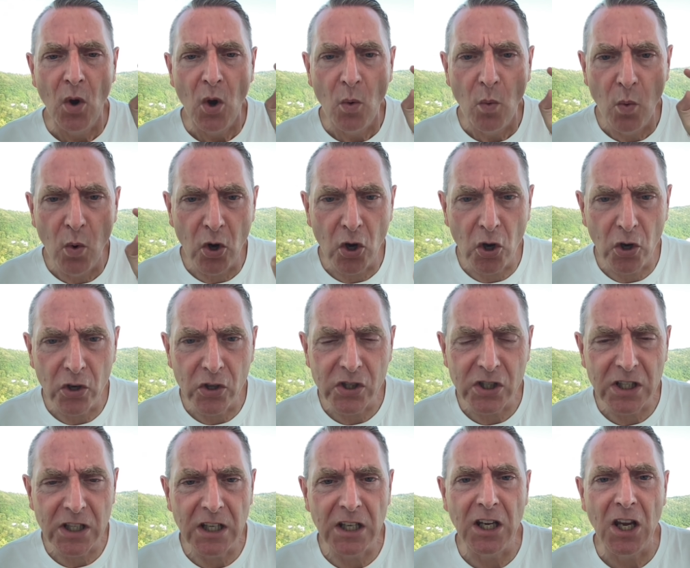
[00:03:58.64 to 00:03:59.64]
we're going to
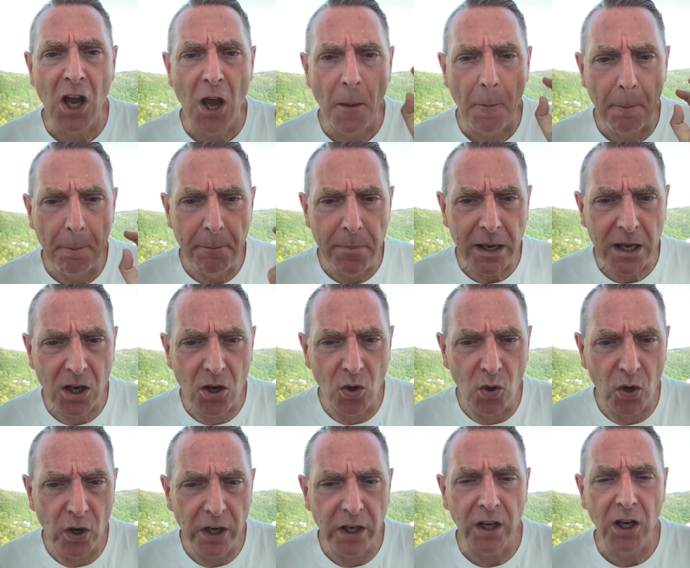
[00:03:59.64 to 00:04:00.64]
see
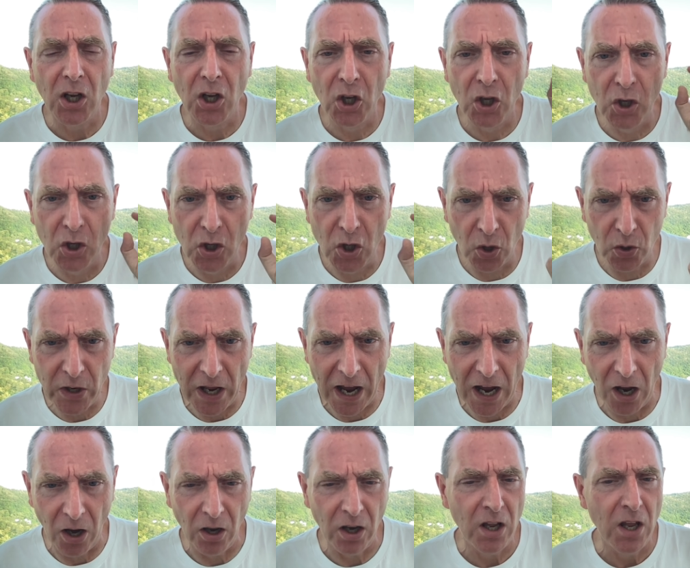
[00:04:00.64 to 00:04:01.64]
Bitcoin go
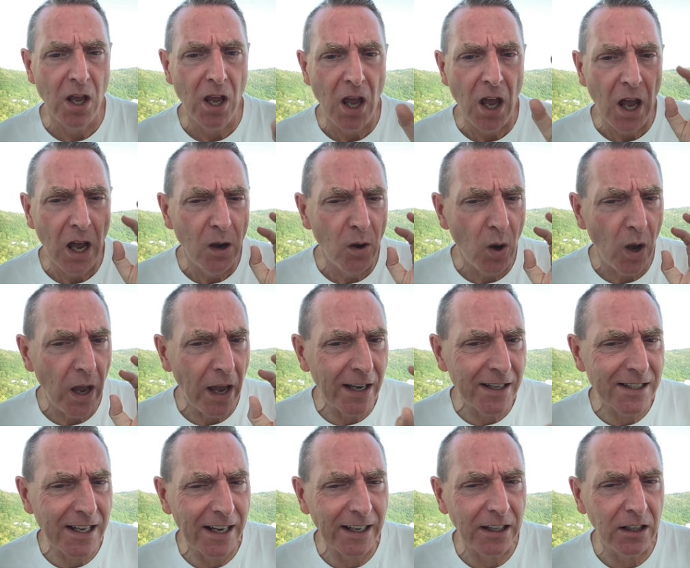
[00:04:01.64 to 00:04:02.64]
down.
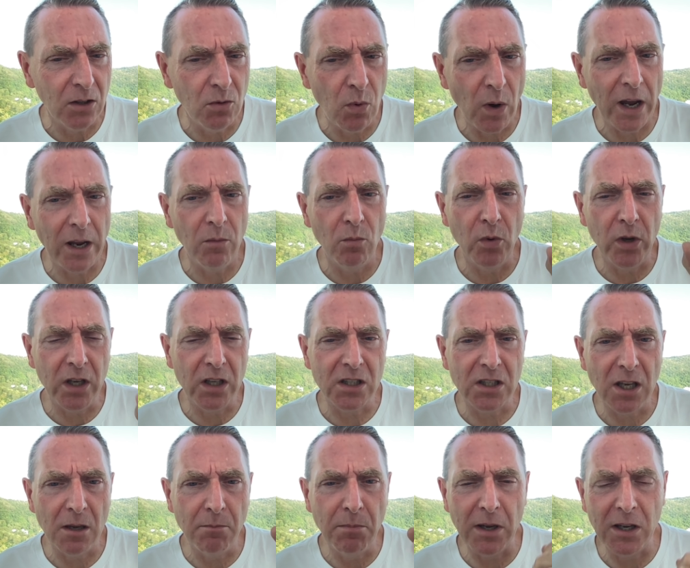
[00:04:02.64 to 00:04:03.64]
Exactly when, we could
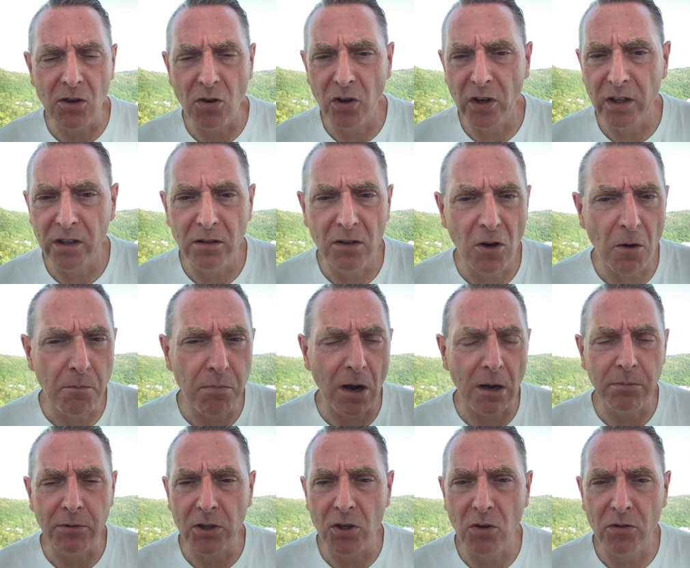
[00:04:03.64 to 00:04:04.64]
see Bitcoin, you know,
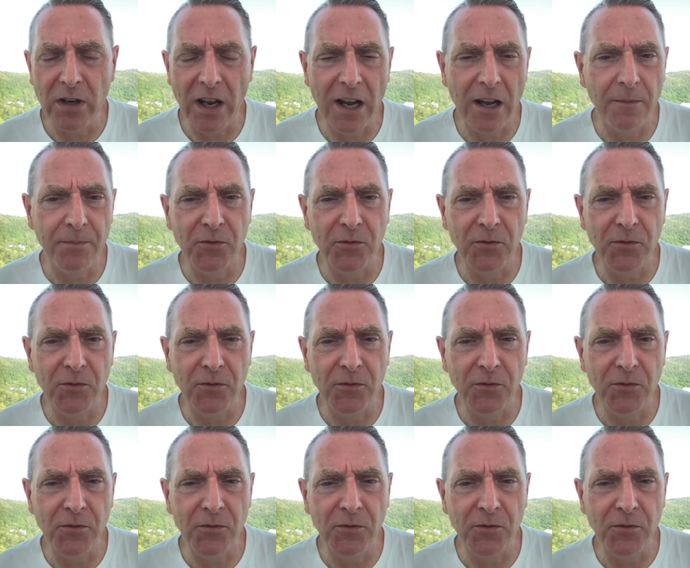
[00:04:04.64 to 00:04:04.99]
probably go down